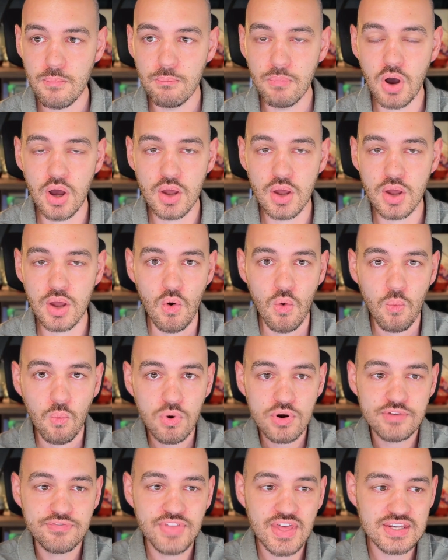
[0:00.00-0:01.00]
But
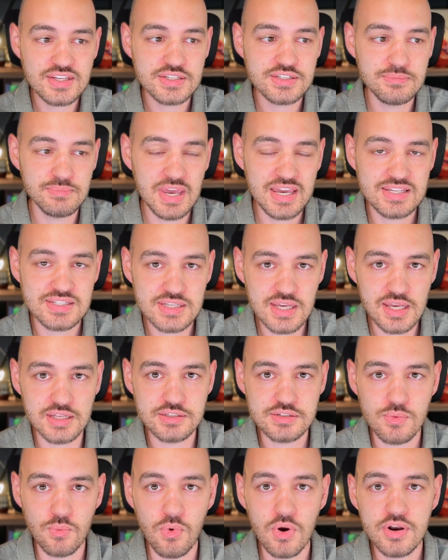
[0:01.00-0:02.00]
what if that doesn't make
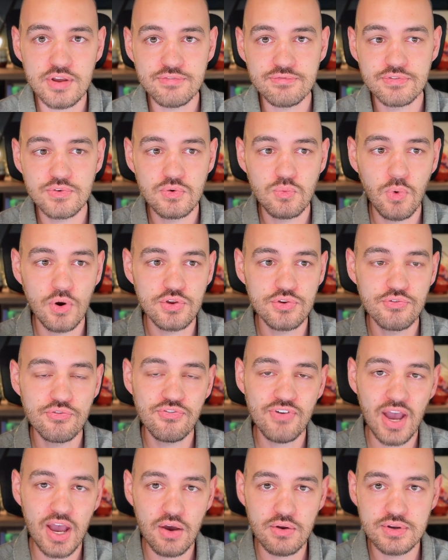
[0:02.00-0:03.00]
sense? What if what you
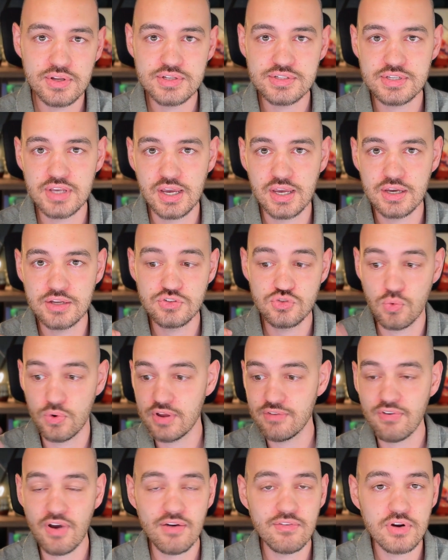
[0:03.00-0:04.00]
found is like a
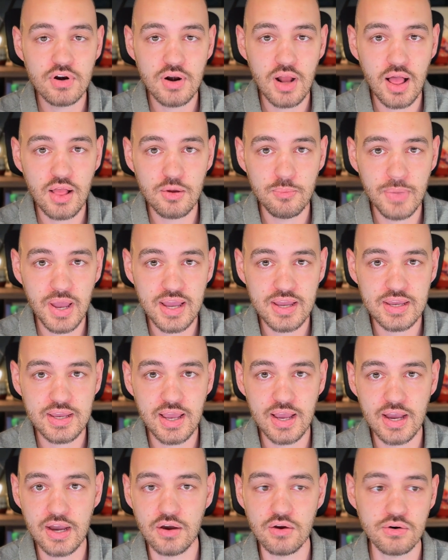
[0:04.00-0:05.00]
$2,500 bank
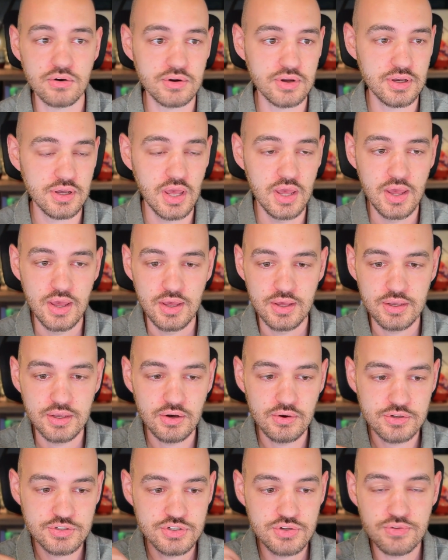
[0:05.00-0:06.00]
account or
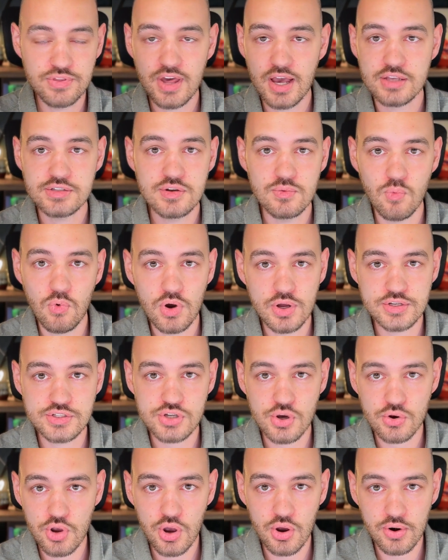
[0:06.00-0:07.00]
a 2001
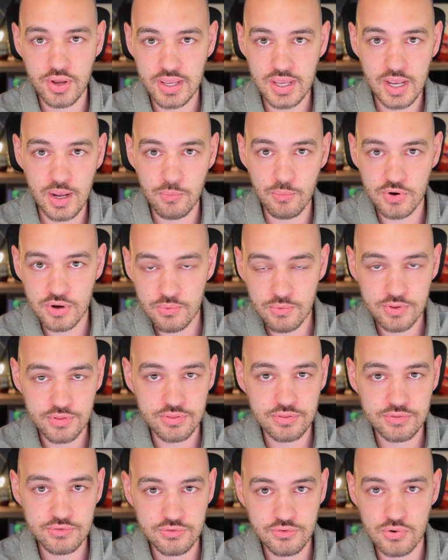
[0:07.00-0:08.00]
Toyota Camry
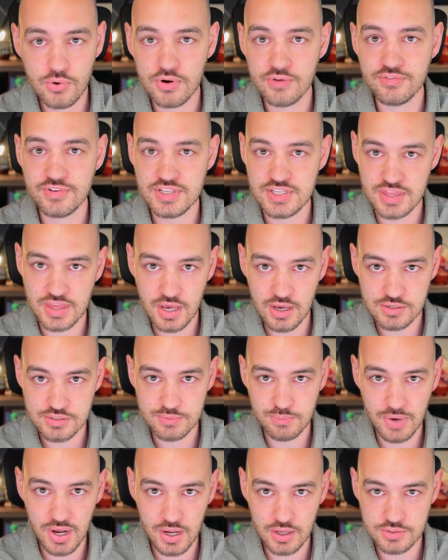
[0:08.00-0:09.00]
with
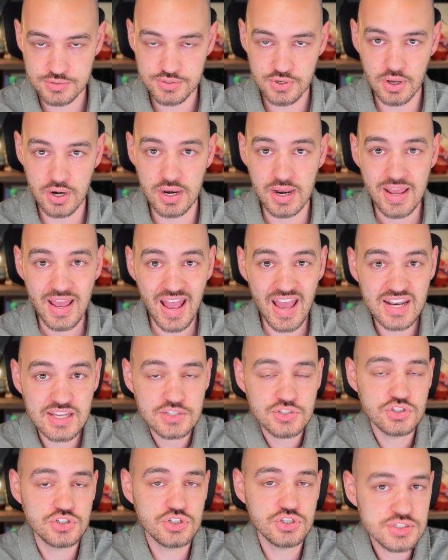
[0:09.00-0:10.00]
250,000 miles on it, and
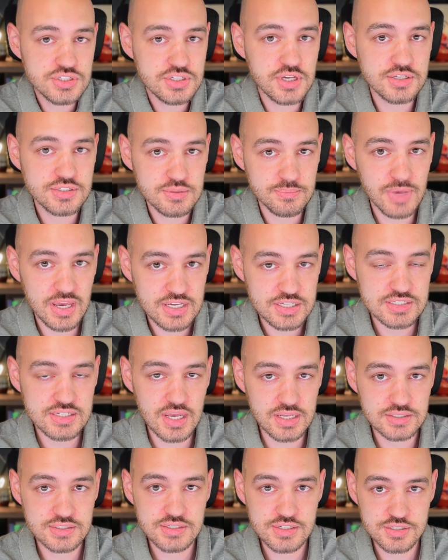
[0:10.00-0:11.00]
it just doesn't make
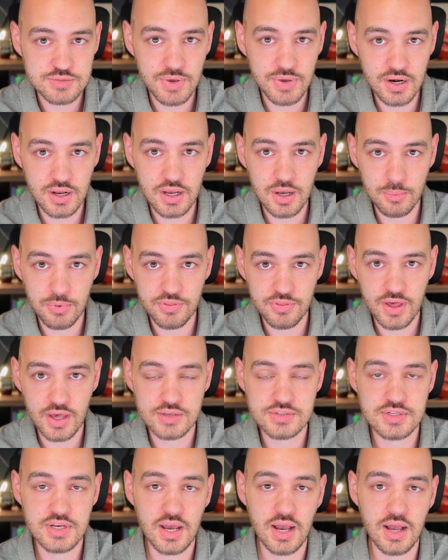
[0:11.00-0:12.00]
sense to spend a couple
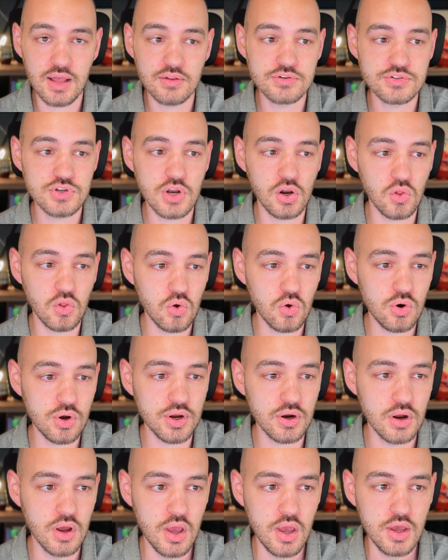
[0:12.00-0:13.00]
$1,000s on a
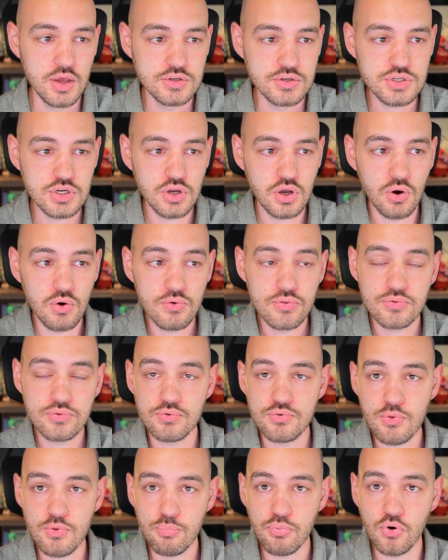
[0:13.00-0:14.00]
lawyer to go
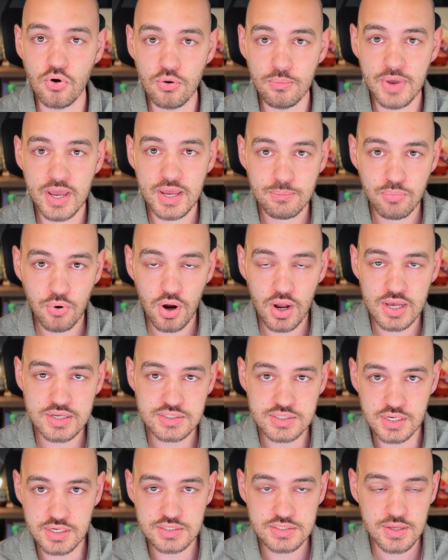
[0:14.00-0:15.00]
through the probate
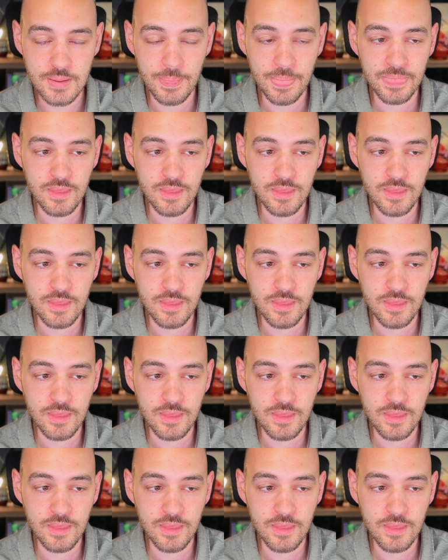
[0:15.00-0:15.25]
process?